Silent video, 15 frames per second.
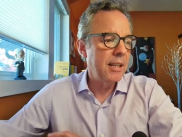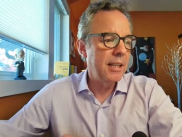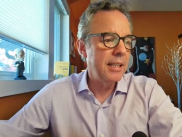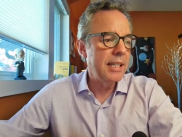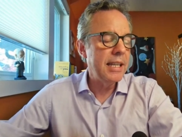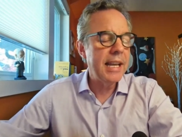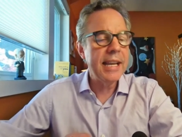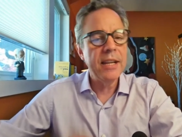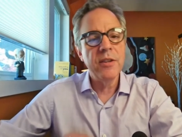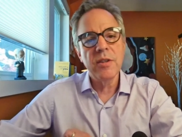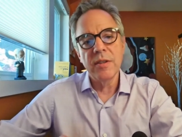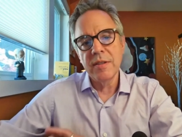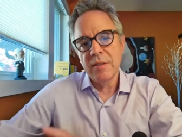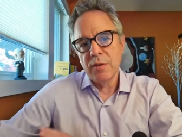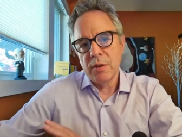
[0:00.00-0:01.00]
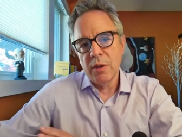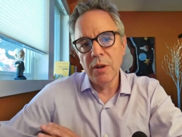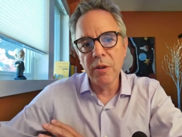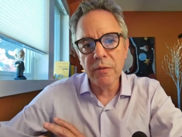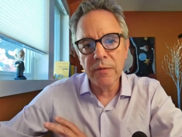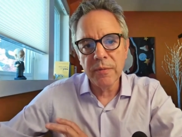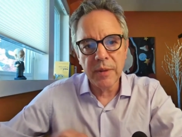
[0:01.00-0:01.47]
need to
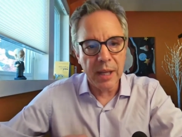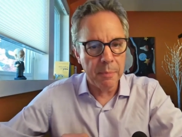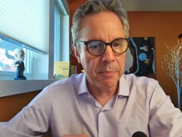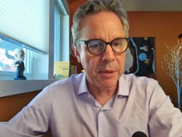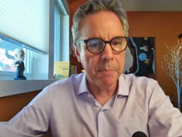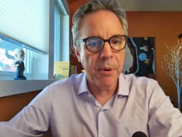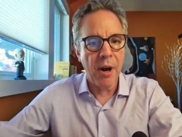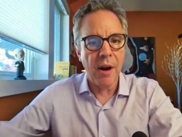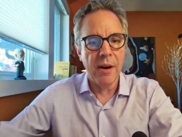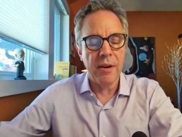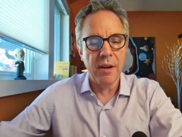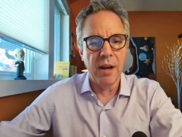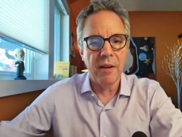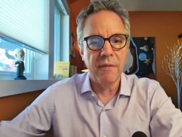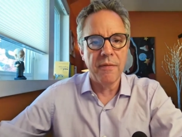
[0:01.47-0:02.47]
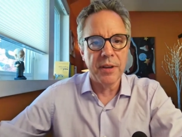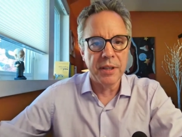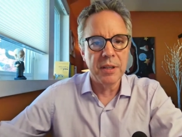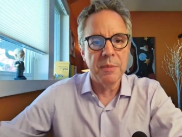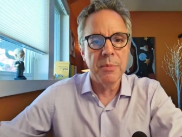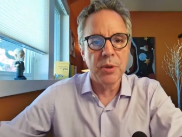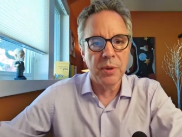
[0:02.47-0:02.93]
serve and be part of the
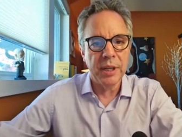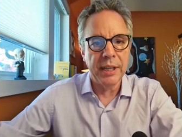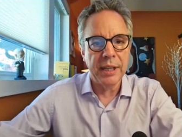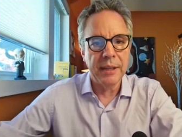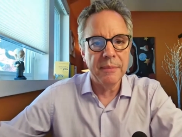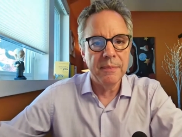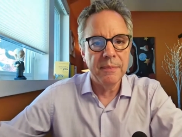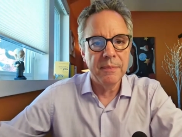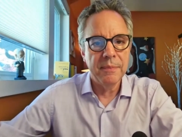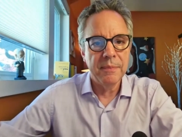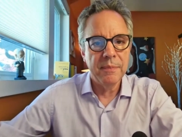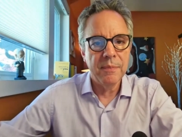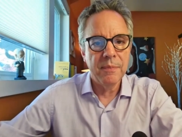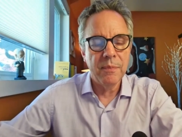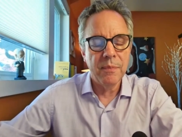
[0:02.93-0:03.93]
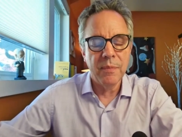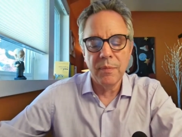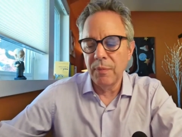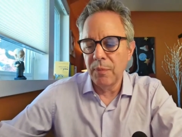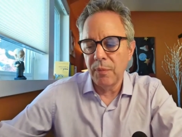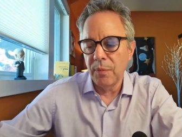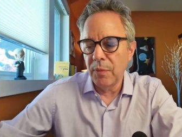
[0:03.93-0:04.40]
community.
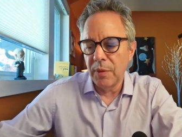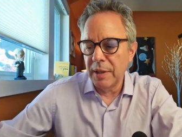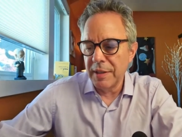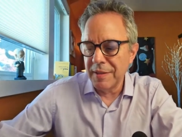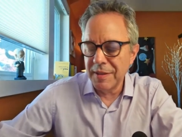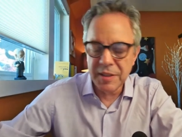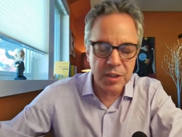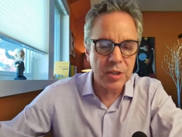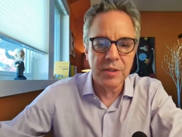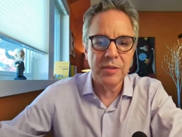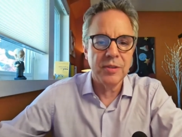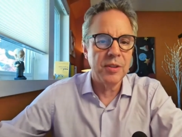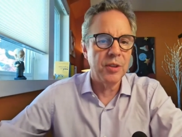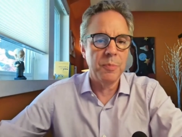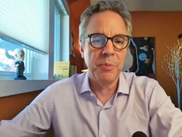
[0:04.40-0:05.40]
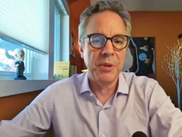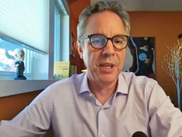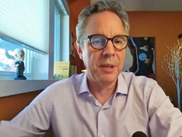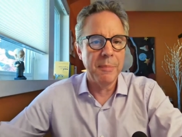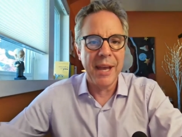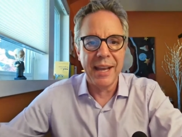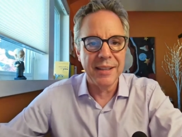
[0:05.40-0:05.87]
Mm, the decisions that are
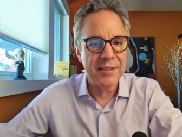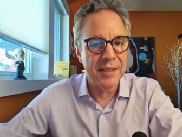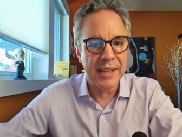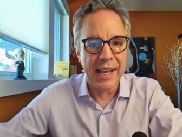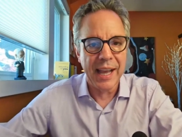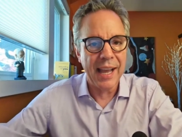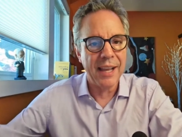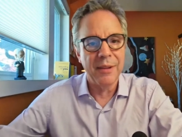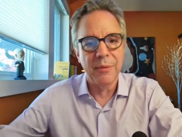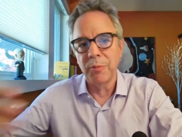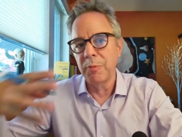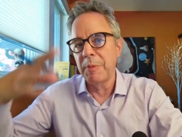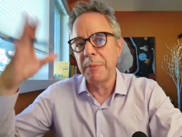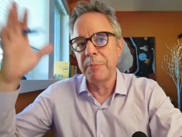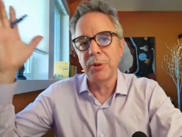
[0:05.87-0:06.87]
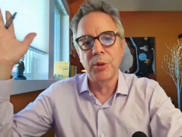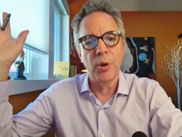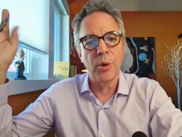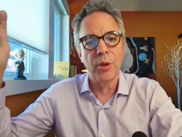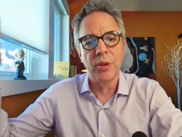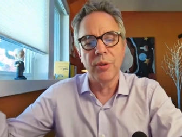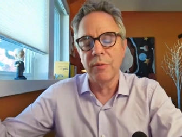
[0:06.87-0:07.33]
being made today, and people
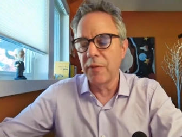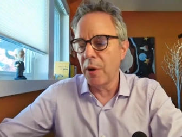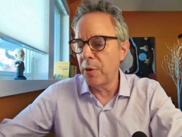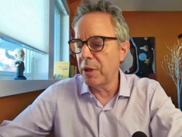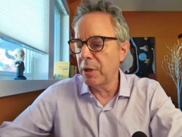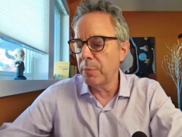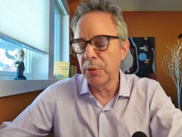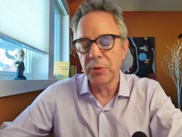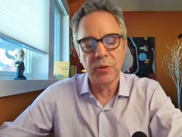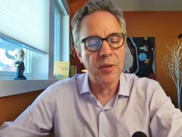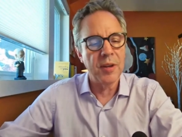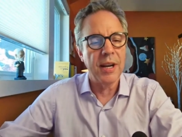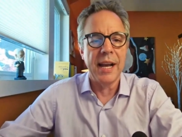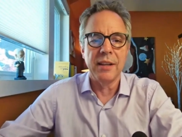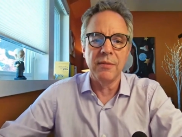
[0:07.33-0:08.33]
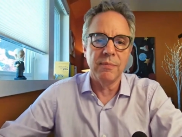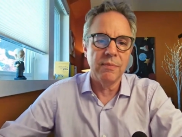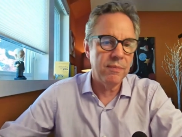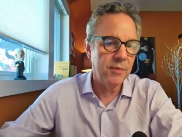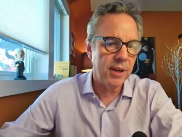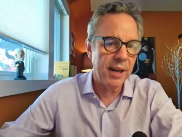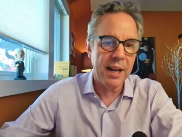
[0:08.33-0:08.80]
go to the voting booths, they're not
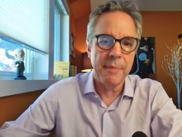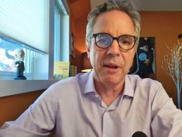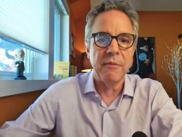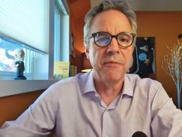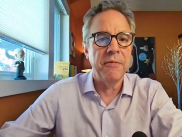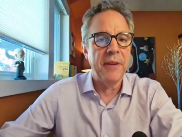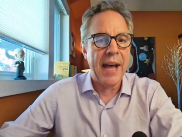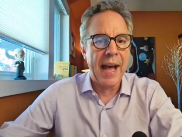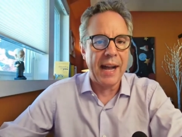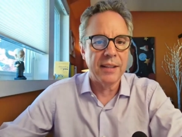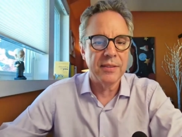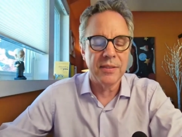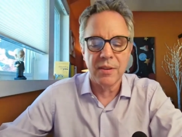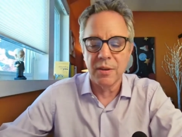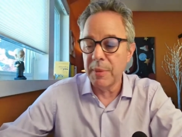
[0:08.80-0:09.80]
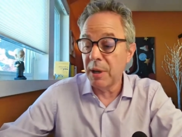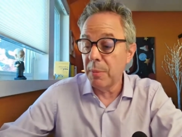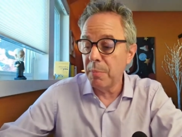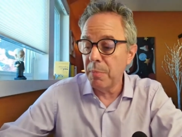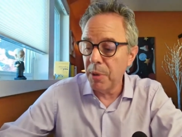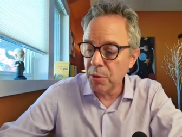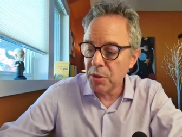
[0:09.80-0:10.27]
they're not about facts. They're about
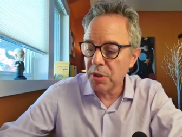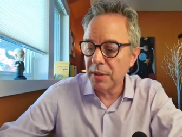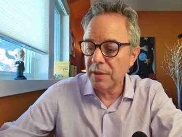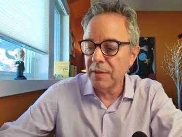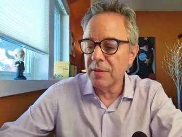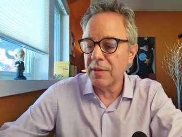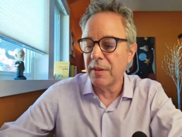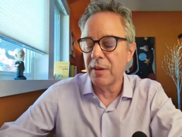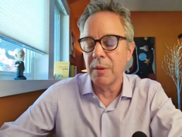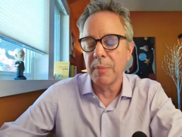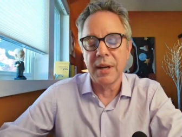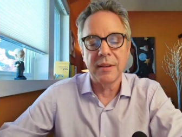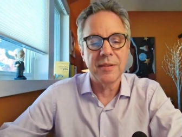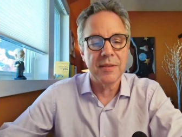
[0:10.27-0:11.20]
emotions and they're about a